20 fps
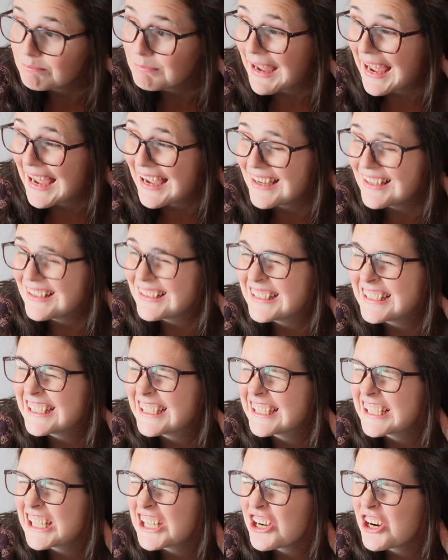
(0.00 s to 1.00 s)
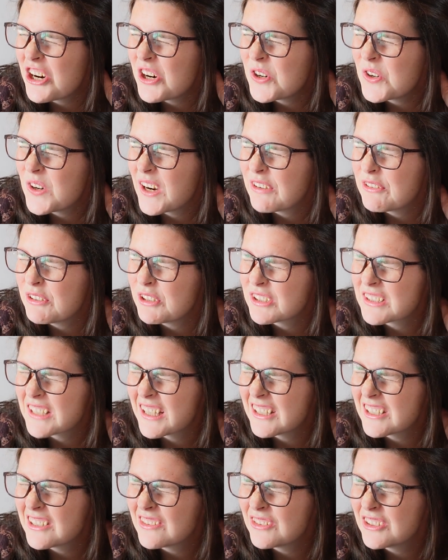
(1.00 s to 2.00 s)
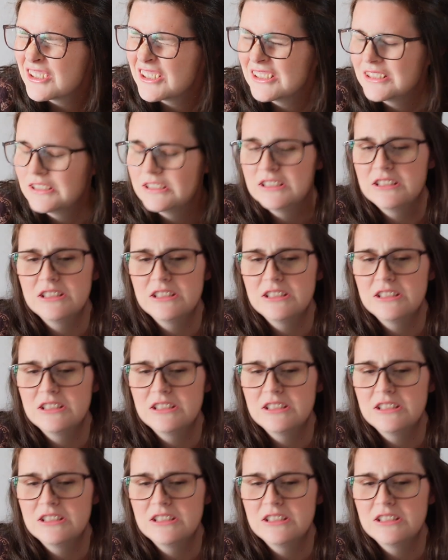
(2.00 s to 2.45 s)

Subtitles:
pattern. I know, I feel terrible.